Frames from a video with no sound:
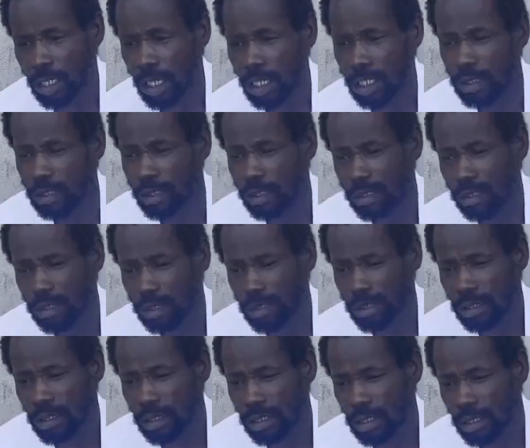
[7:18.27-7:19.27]
Yes.
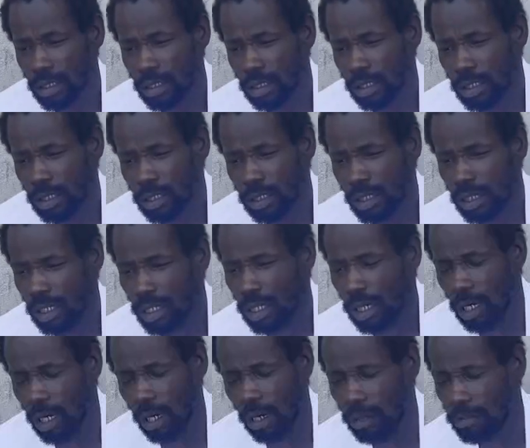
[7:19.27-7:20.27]

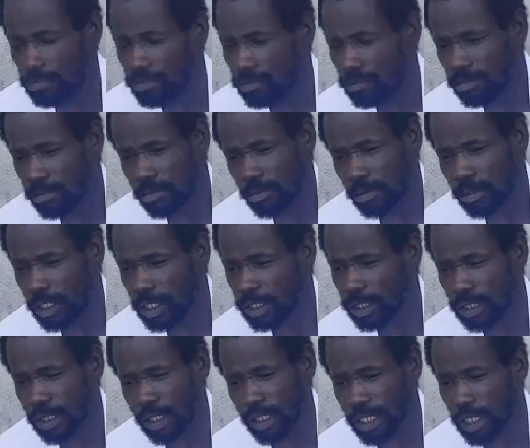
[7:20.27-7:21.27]
Um,
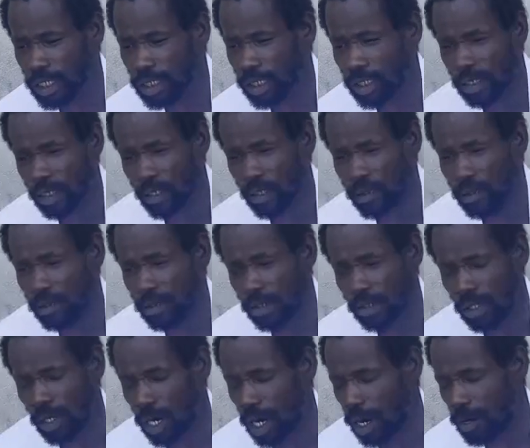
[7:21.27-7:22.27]
listen, this is new,
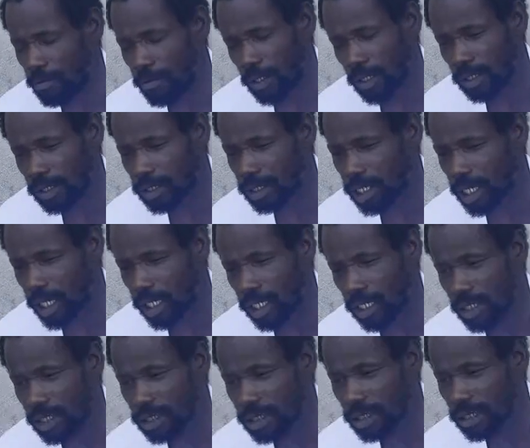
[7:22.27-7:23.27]
so I want to say
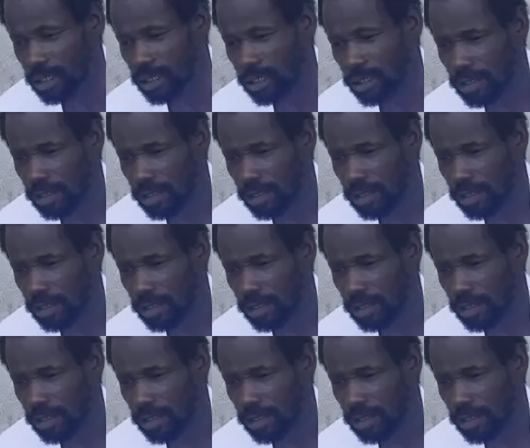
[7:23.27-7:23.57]
this.